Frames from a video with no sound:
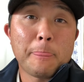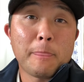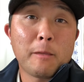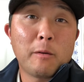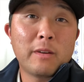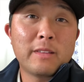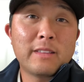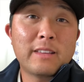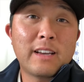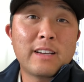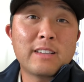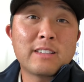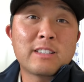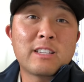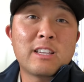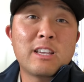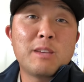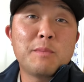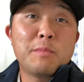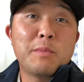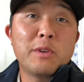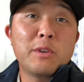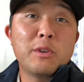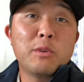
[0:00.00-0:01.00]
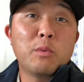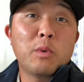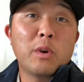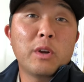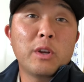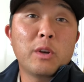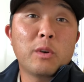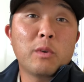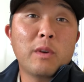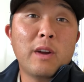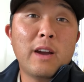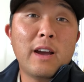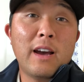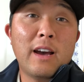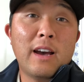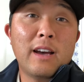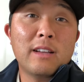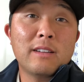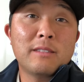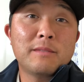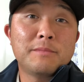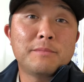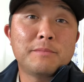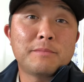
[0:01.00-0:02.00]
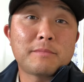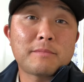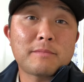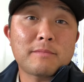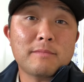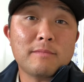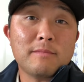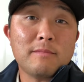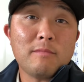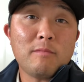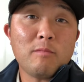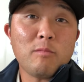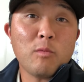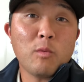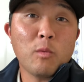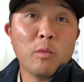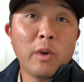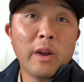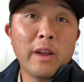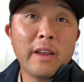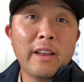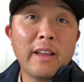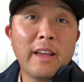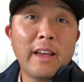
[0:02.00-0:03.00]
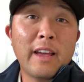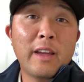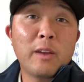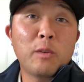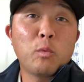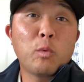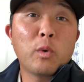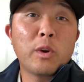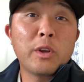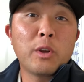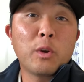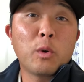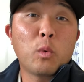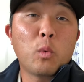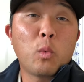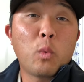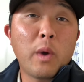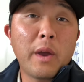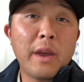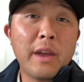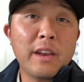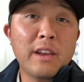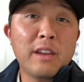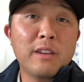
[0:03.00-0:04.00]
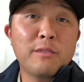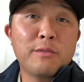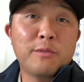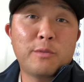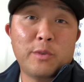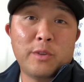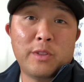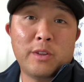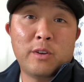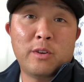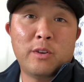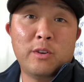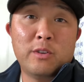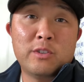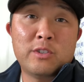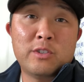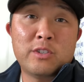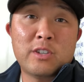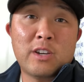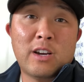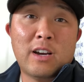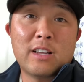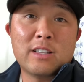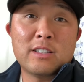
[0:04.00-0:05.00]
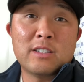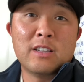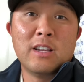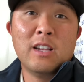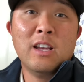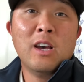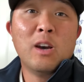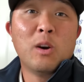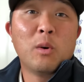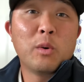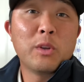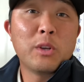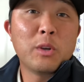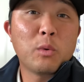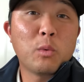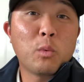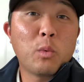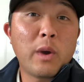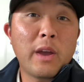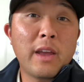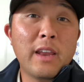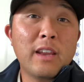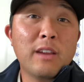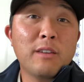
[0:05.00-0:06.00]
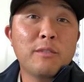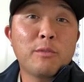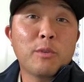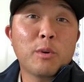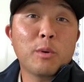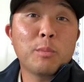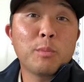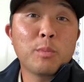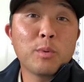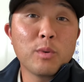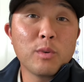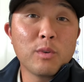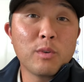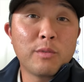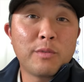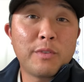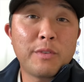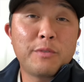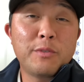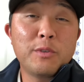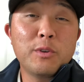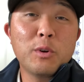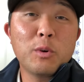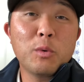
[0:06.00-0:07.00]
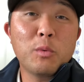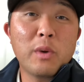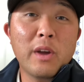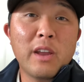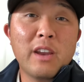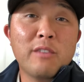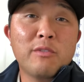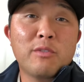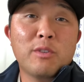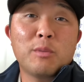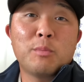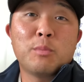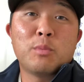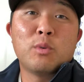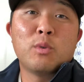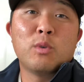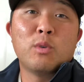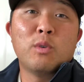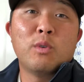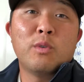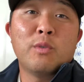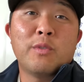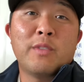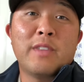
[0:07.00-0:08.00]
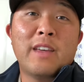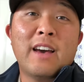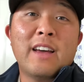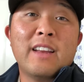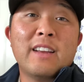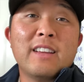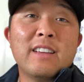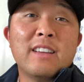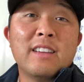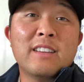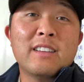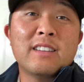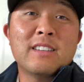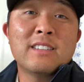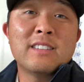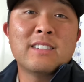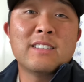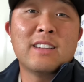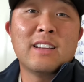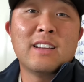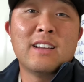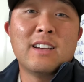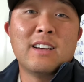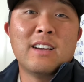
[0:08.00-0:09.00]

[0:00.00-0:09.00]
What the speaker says: right, that is keeping you where you're at, right? And where you're waiting for the good shots, when you're waiting for proof. If you are waiting for proof, that is